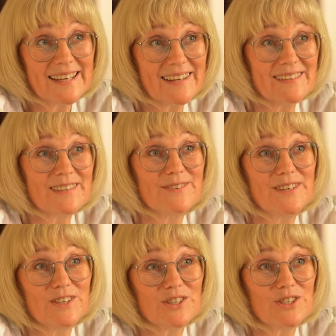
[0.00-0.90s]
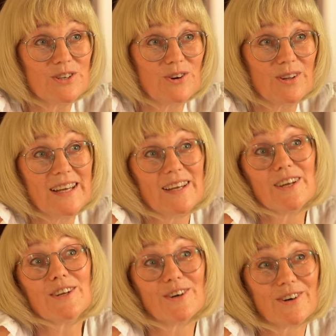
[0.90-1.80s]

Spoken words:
held the finished doll in her